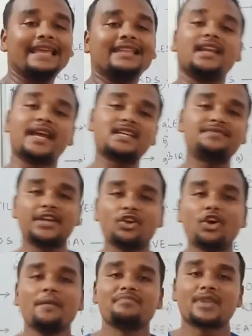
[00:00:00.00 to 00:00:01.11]
In the next
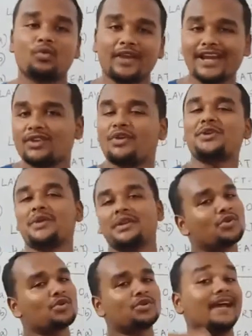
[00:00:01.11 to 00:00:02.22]
video, we are going to
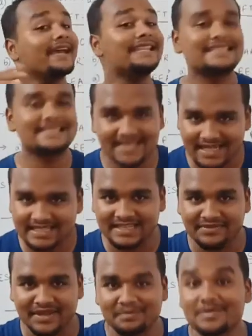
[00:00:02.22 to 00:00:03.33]
include the insects
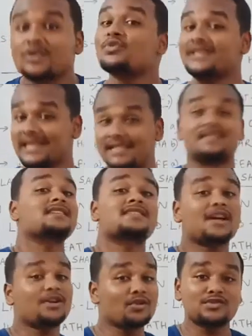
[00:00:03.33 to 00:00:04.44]
even, because
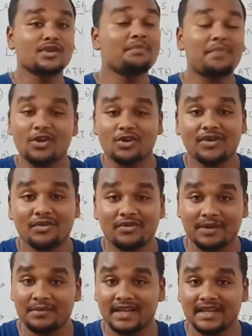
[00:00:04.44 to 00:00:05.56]
insects are also a part of
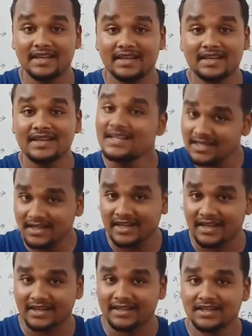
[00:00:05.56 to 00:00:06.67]
our family, isn't
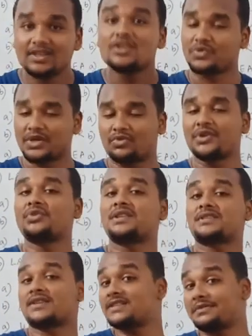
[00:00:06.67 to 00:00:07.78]
it? So we are going to
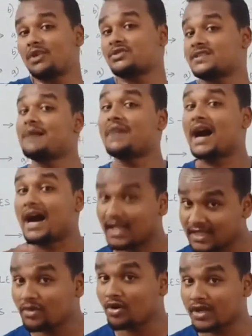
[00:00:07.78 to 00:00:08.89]
discuss about some
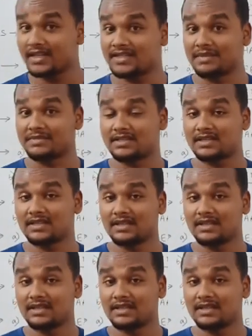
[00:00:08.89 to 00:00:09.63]
other organisms.